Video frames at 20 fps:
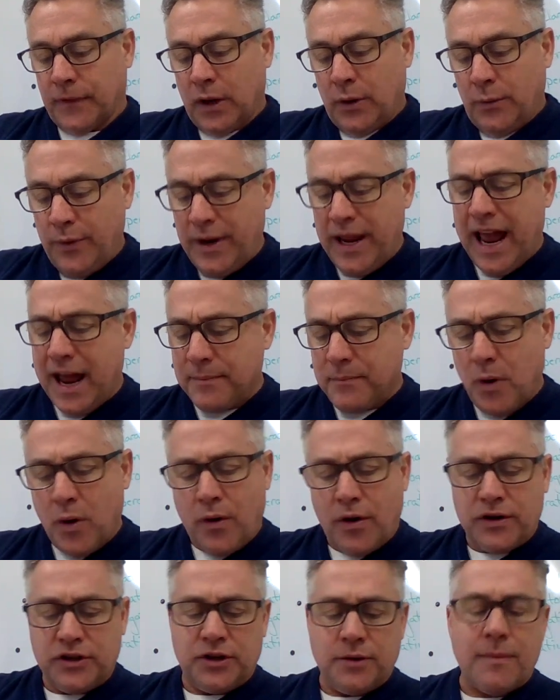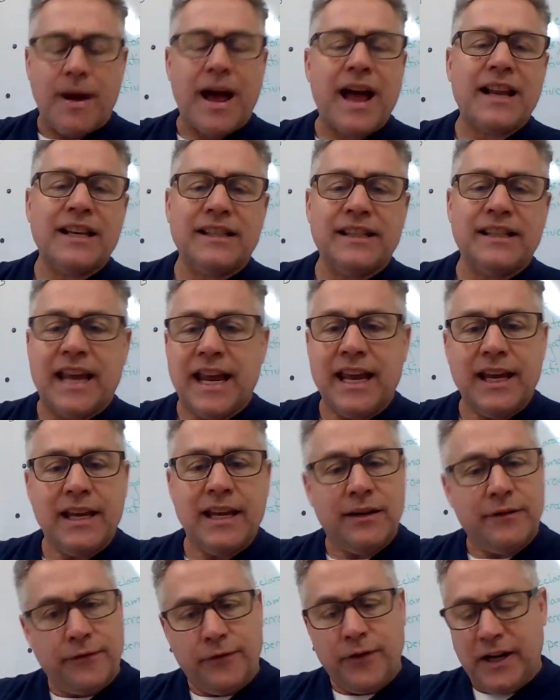We had more, as you might
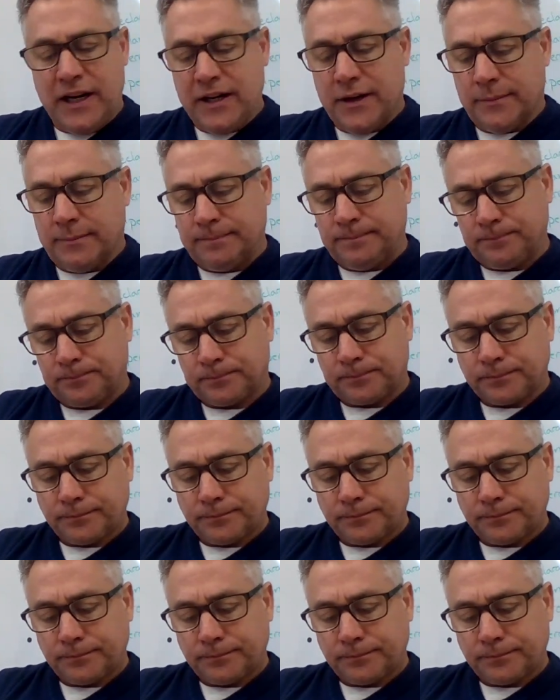say, freedom.